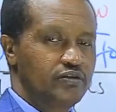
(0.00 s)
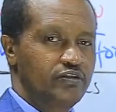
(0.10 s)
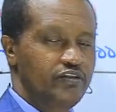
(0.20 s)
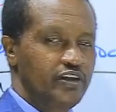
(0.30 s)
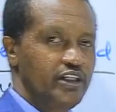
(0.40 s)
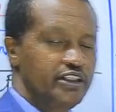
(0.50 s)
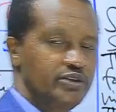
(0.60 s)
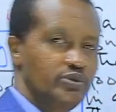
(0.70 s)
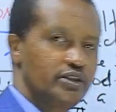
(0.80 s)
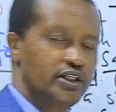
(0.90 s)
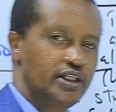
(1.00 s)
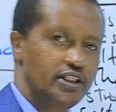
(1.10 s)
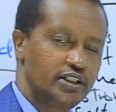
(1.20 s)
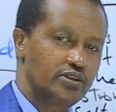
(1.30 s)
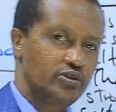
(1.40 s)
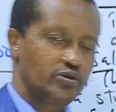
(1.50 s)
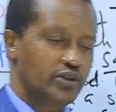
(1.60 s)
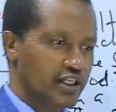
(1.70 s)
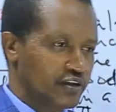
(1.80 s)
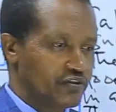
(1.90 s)
fill it with honey or
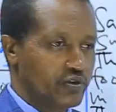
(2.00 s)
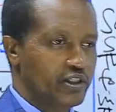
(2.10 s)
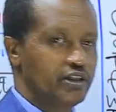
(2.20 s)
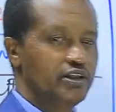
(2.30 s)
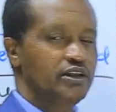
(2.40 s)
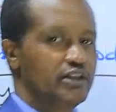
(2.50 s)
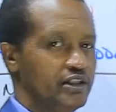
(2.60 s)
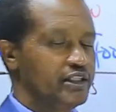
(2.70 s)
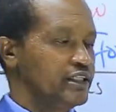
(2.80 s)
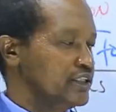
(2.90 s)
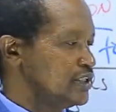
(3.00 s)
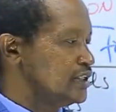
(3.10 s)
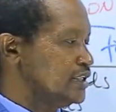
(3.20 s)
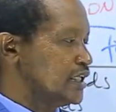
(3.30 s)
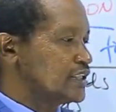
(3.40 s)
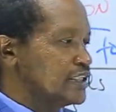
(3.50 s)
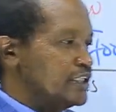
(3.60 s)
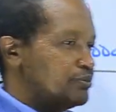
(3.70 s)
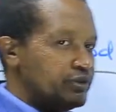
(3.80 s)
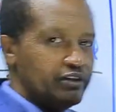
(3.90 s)
halfway, then just
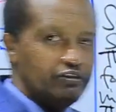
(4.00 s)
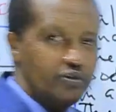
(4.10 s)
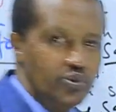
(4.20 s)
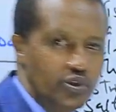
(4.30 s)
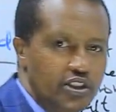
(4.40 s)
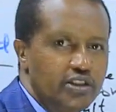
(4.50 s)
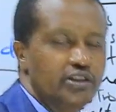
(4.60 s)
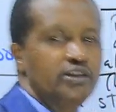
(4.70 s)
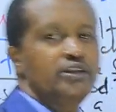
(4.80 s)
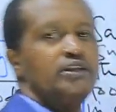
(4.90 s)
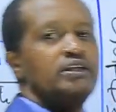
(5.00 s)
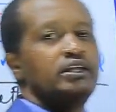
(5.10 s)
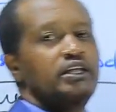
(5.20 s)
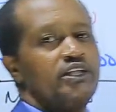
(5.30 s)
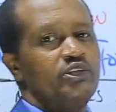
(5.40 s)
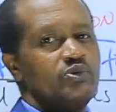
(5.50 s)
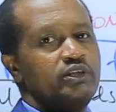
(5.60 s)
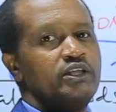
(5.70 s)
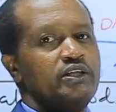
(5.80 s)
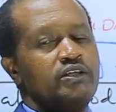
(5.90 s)
dip the food into
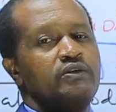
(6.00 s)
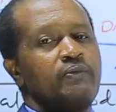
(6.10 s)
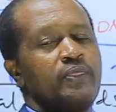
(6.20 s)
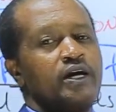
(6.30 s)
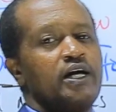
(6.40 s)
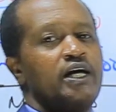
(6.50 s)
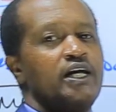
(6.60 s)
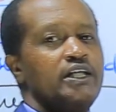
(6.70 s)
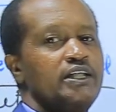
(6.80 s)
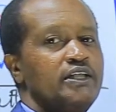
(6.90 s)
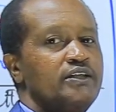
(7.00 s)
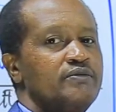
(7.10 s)
the honey.